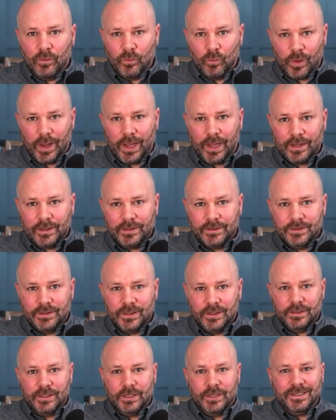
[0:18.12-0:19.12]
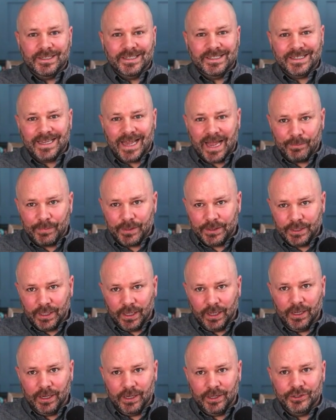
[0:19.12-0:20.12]
ways to
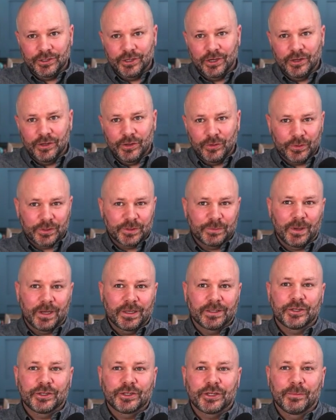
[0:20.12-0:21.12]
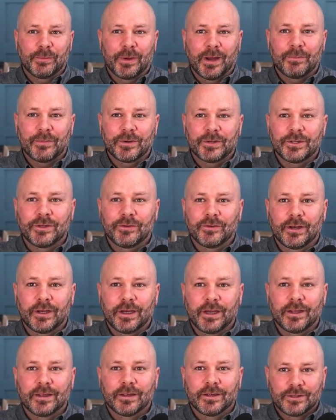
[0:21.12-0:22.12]
sabotage your sponsorship
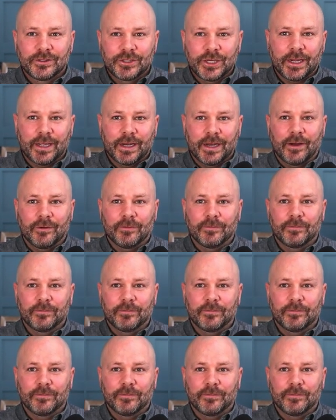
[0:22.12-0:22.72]
opportunity. Check it out.